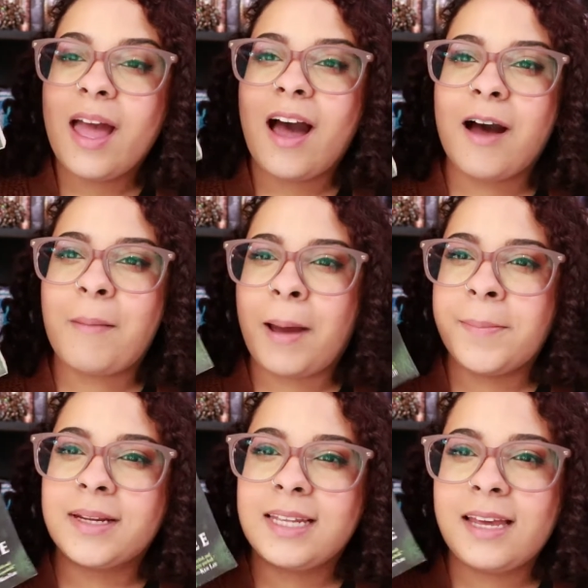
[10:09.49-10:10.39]
Um, I
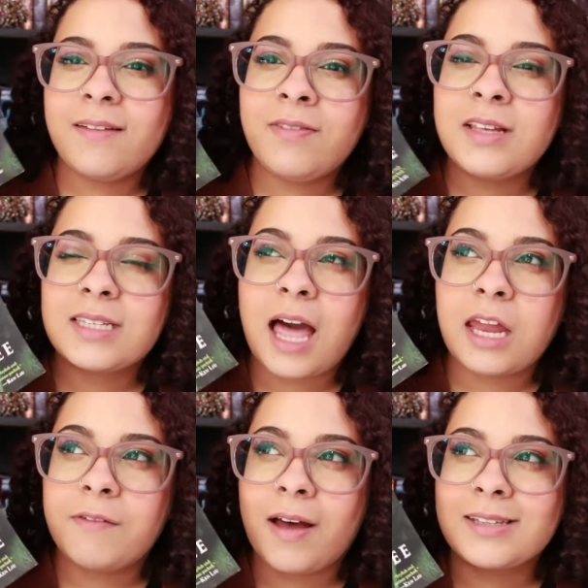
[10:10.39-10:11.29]
believe this
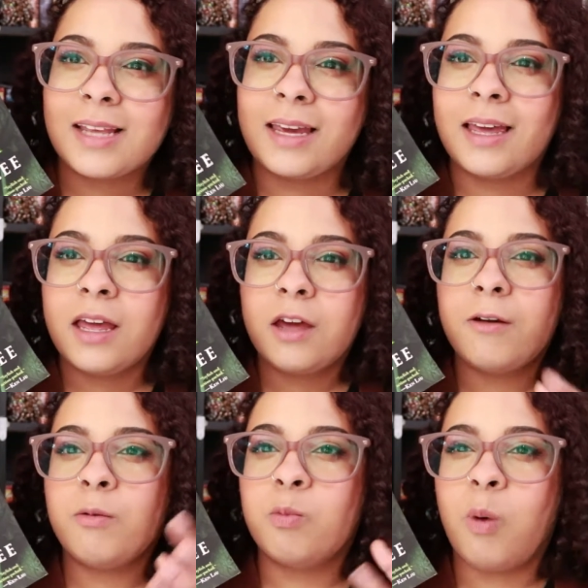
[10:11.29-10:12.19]
kind of has like
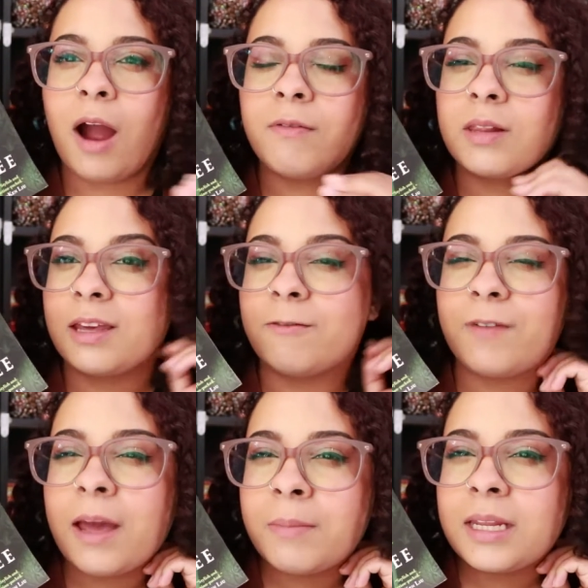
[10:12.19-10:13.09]
rivaling
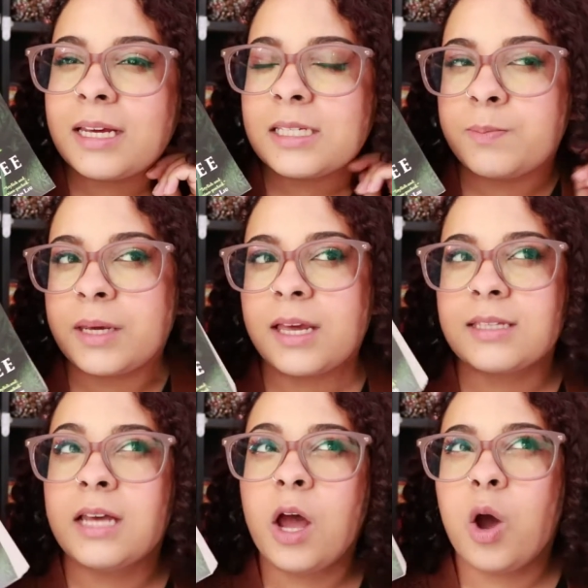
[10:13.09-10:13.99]
families
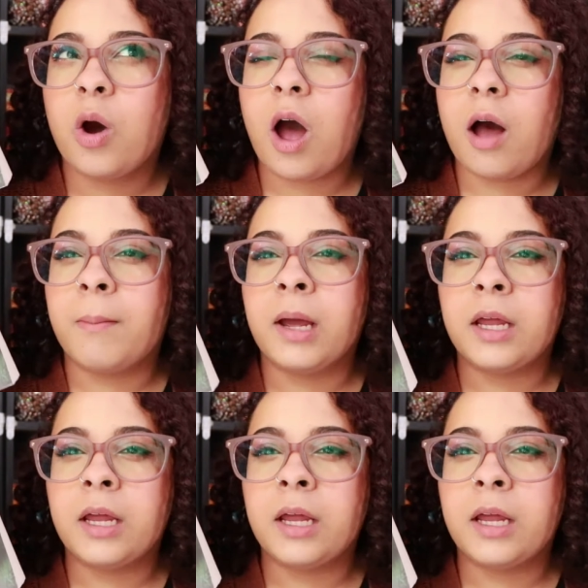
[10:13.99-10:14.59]
because um,